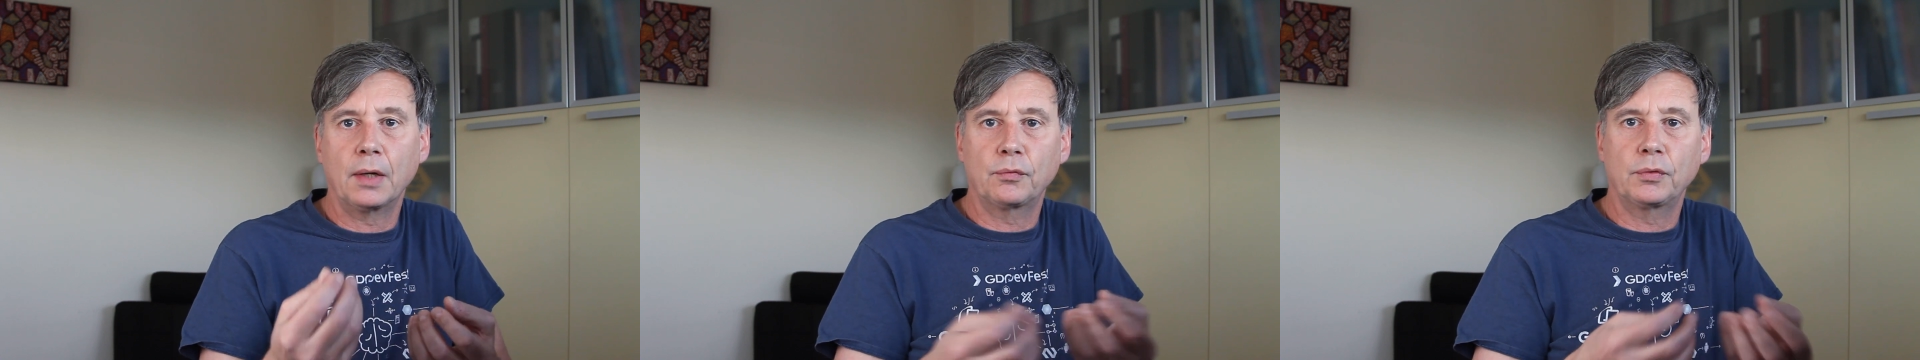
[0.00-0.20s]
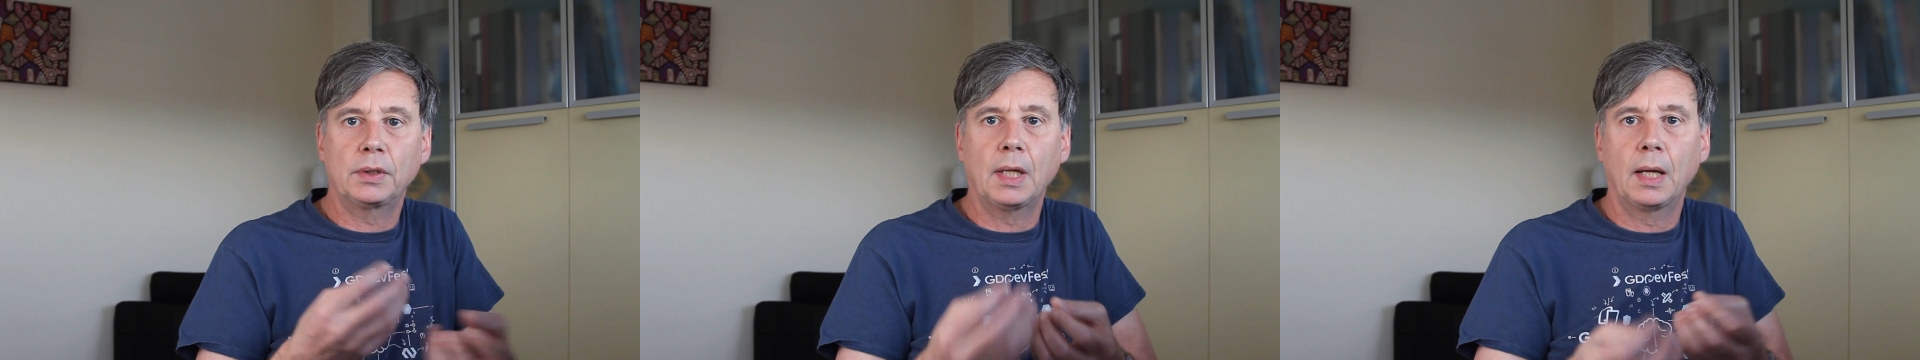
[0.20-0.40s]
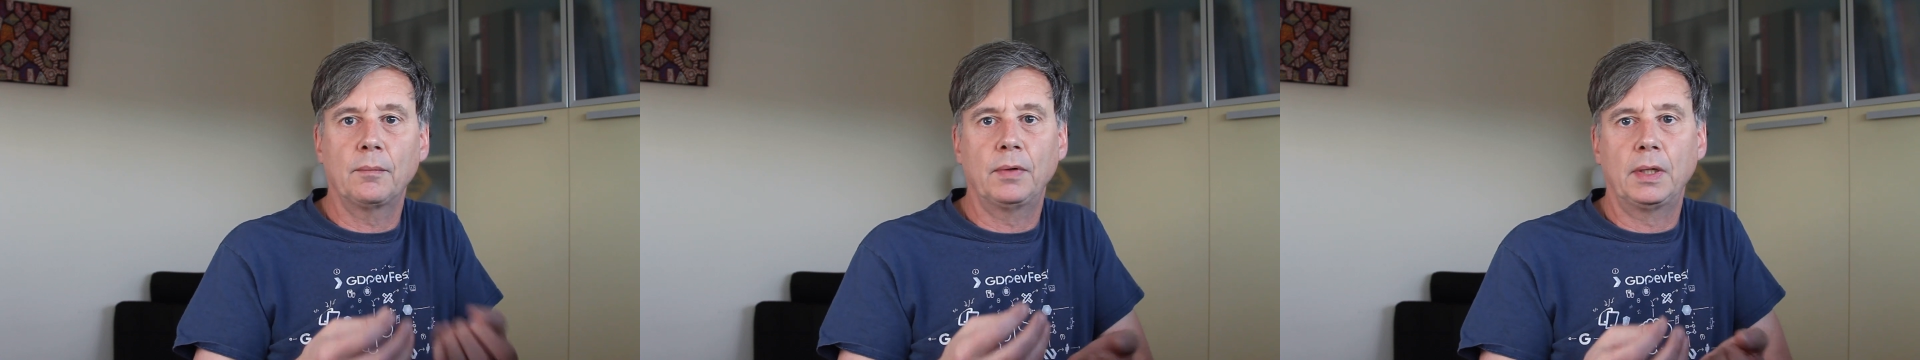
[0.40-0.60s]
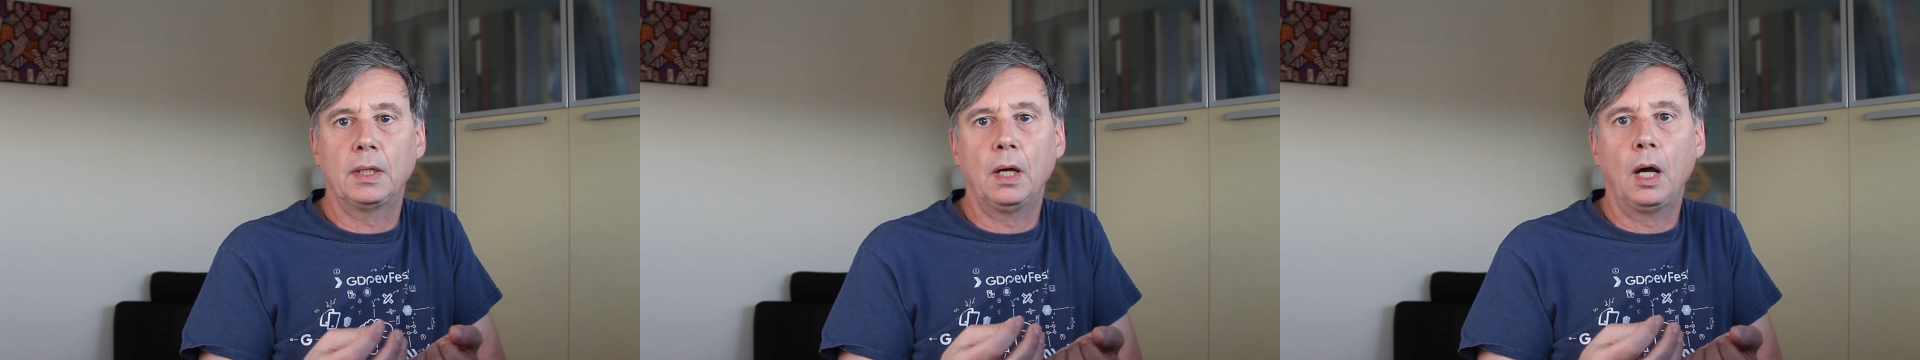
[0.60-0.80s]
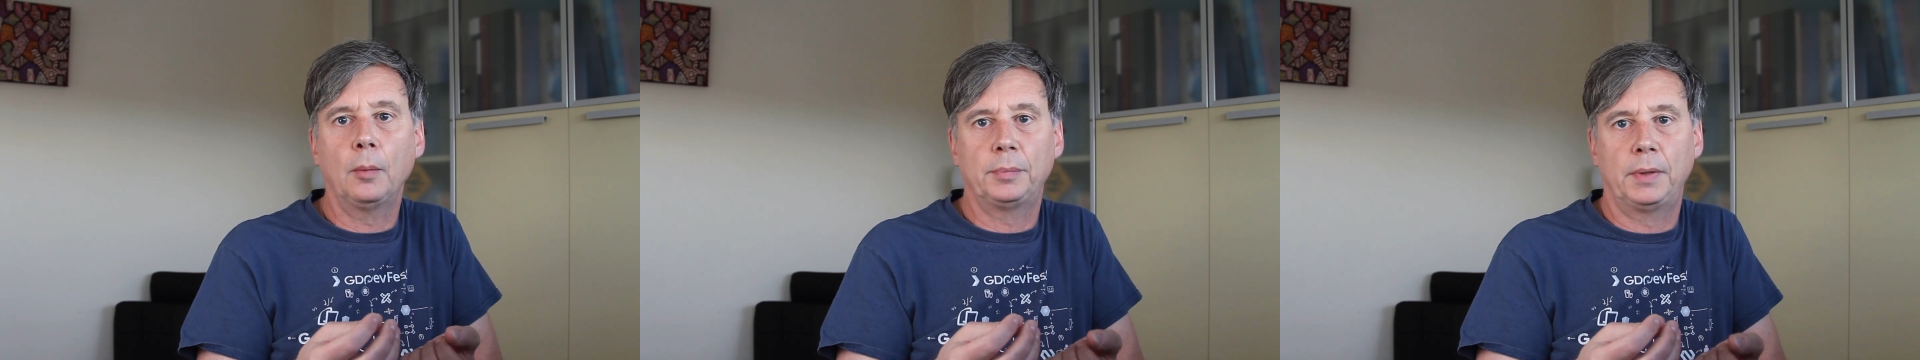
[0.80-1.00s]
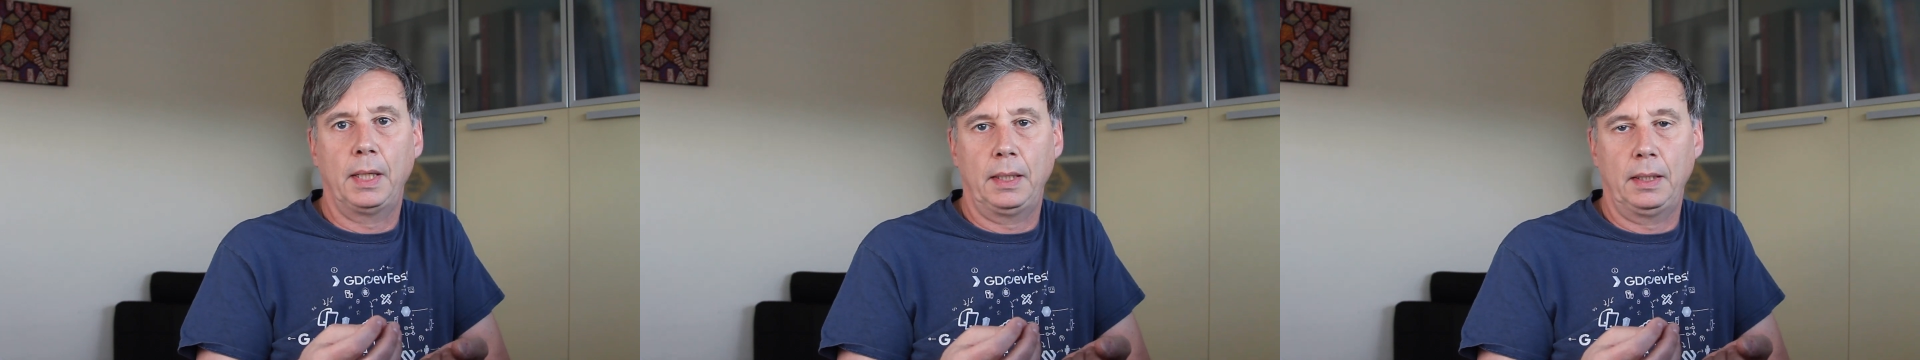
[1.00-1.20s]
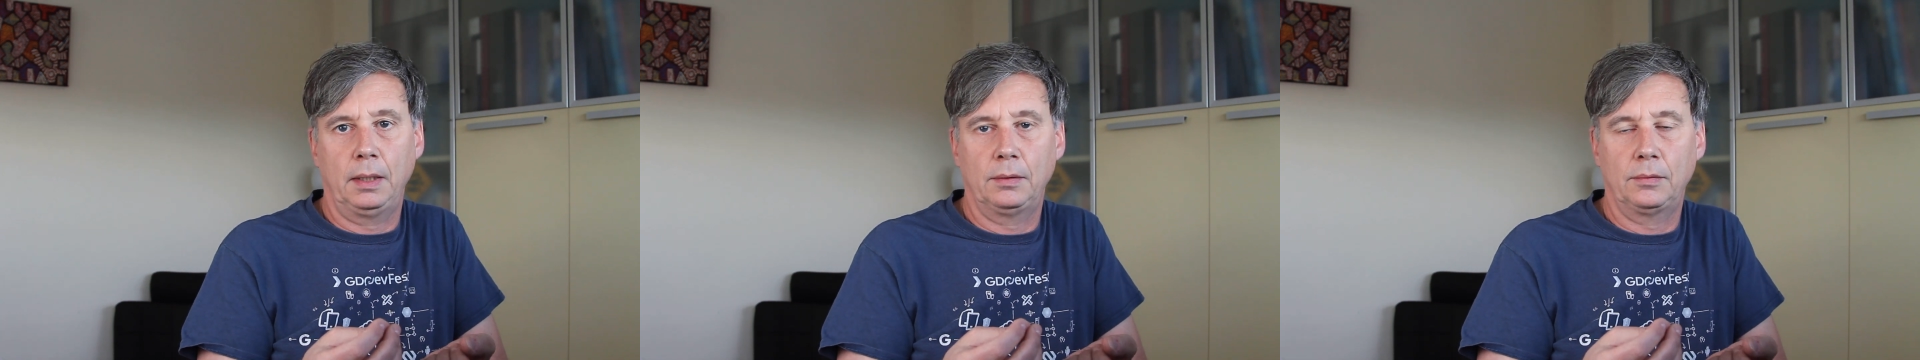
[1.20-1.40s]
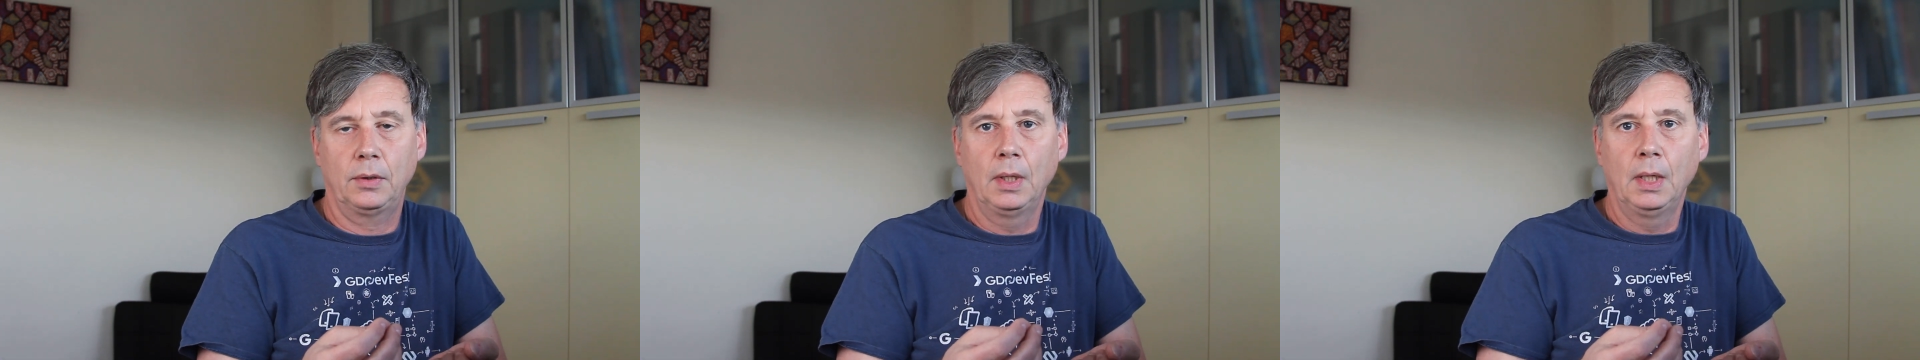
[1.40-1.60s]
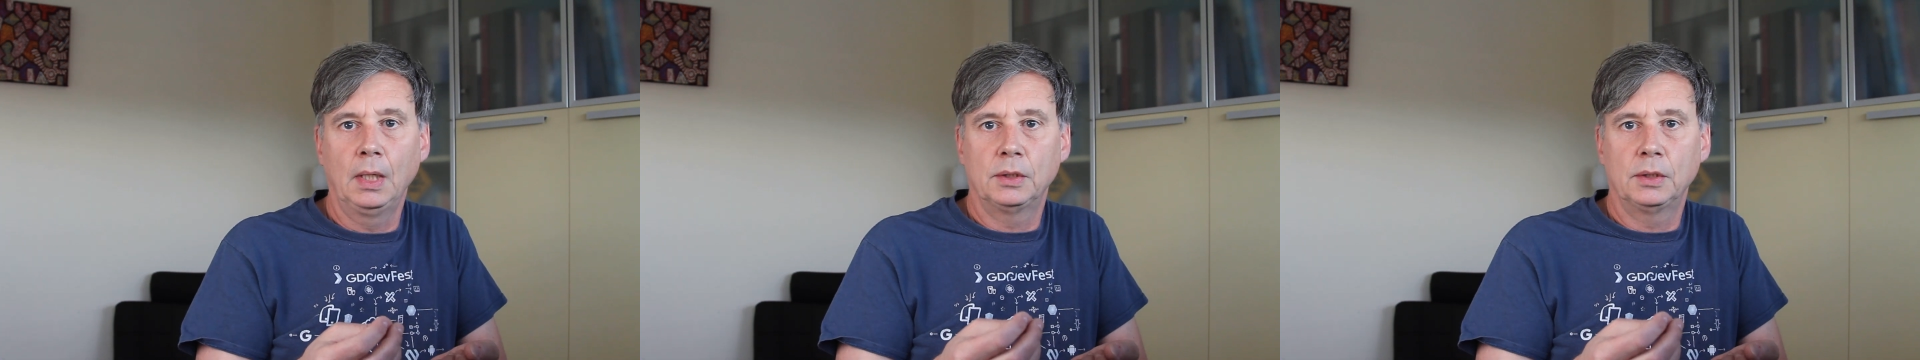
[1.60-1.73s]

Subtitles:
every time when I update it.